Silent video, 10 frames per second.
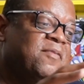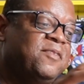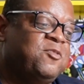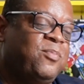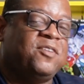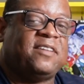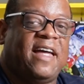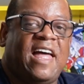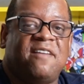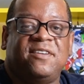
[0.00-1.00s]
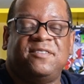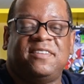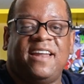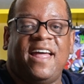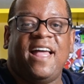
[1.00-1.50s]
these books I have here
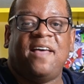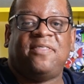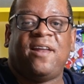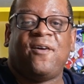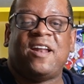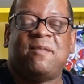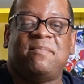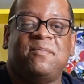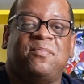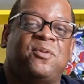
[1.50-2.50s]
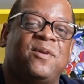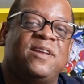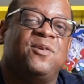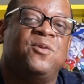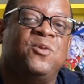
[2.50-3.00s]
today I think are going to be
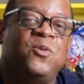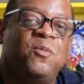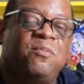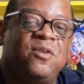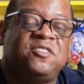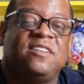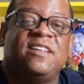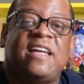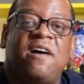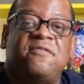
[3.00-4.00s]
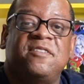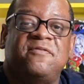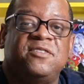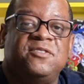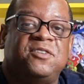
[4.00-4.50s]
pretty cool books to look out for the
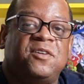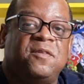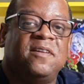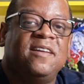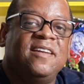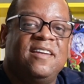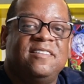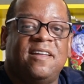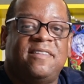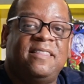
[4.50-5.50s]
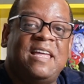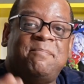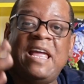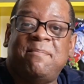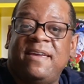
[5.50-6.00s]
future. So I think they
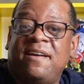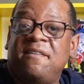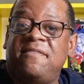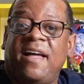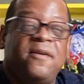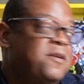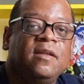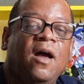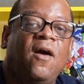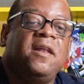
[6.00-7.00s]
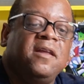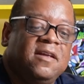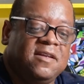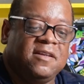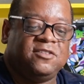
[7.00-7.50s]
may be of value. All right,
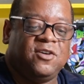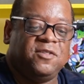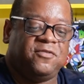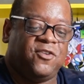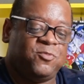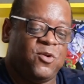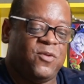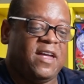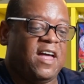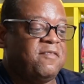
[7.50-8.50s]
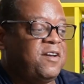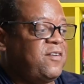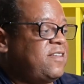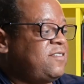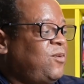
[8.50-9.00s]
so the first book we have
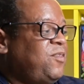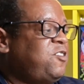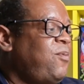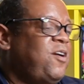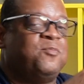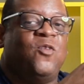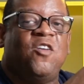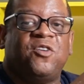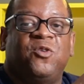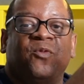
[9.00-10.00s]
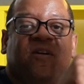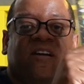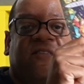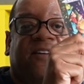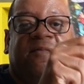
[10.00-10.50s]
here is, well, this book is more of a cool
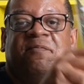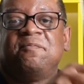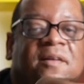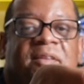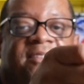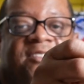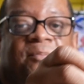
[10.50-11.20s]
cover. This is